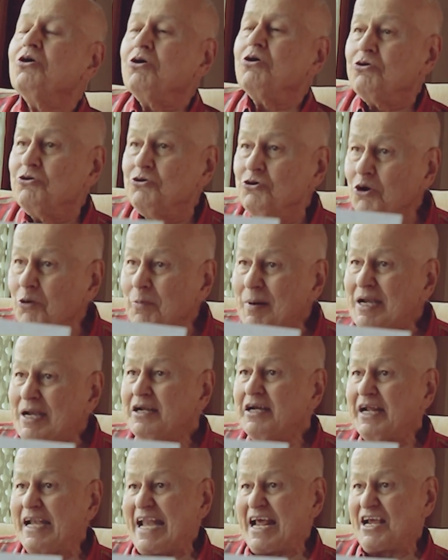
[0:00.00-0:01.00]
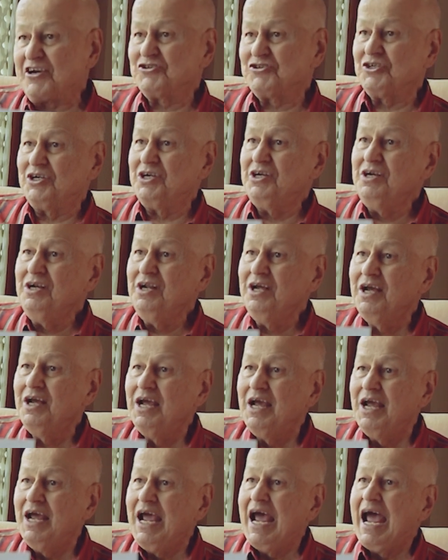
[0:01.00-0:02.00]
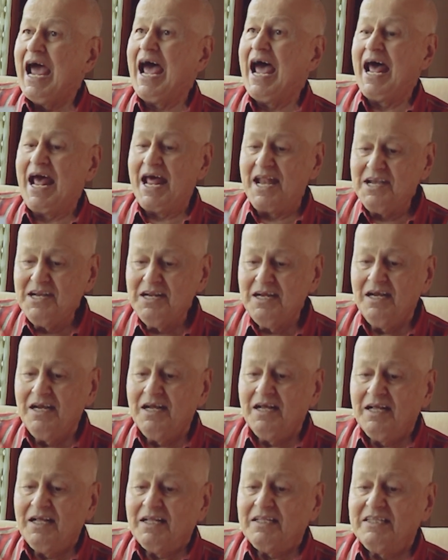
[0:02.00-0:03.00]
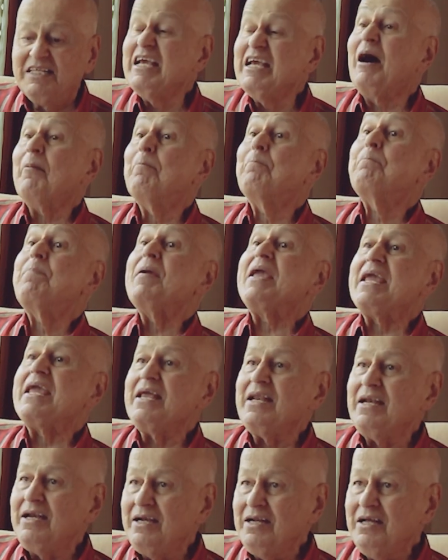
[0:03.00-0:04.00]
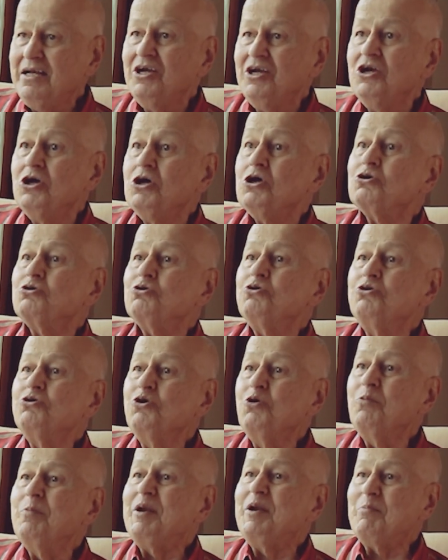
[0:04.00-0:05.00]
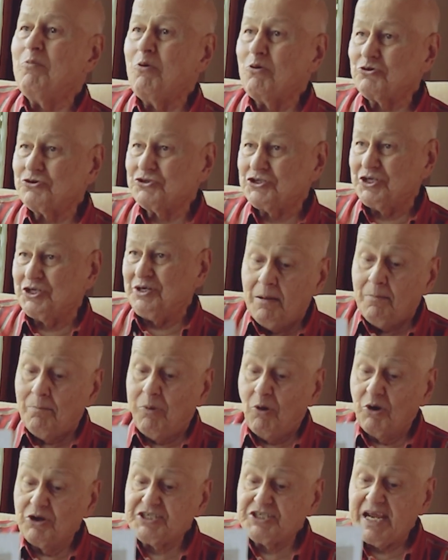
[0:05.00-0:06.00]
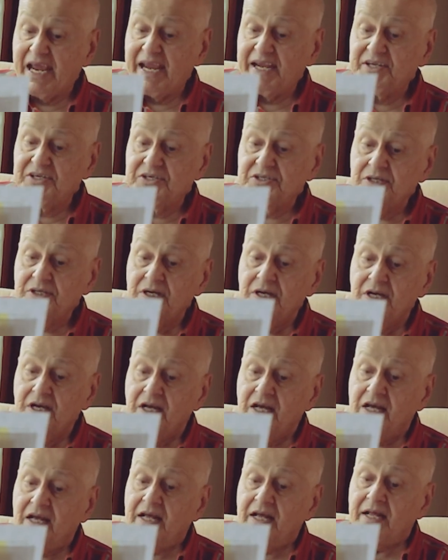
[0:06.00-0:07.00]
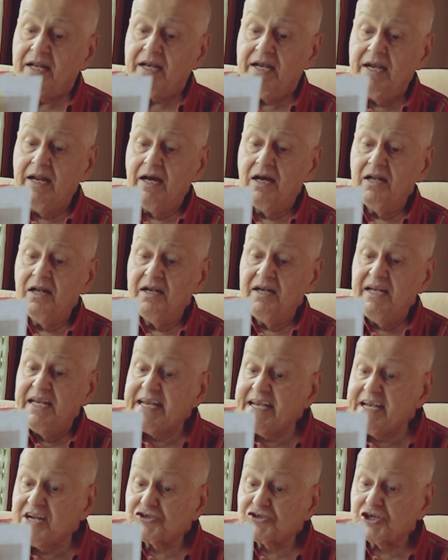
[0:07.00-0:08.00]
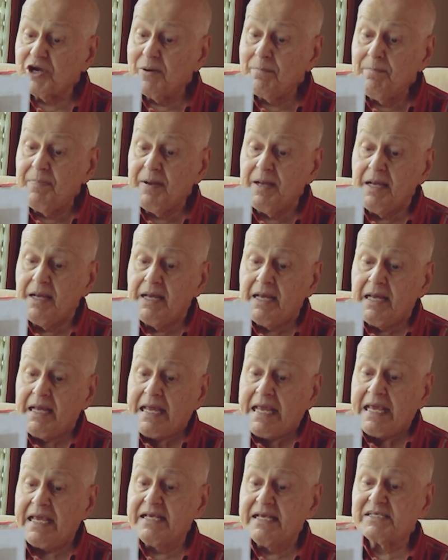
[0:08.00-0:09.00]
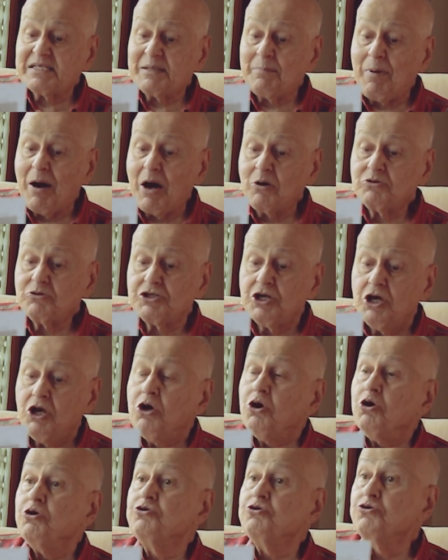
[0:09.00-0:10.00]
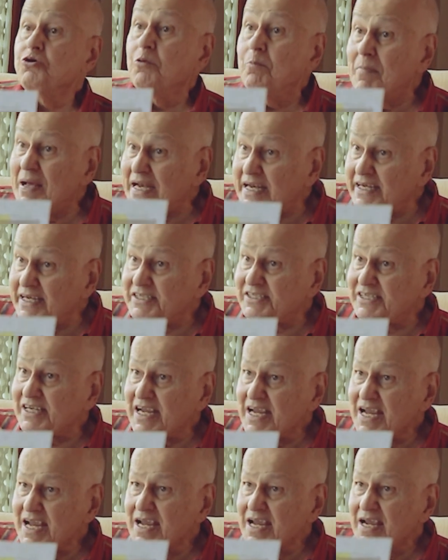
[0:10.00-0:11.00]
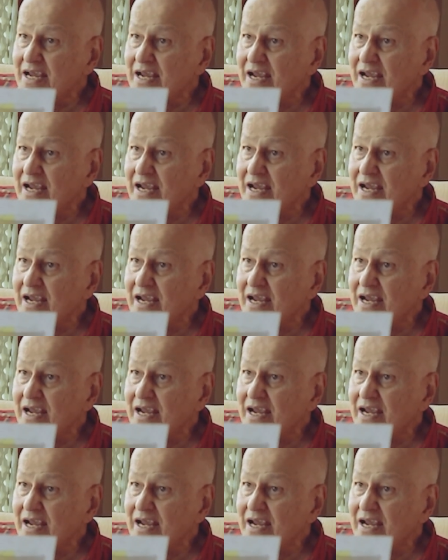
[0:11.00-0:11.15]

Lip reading: human connection and the appeal to human emotion. Point 8, leadership is about humility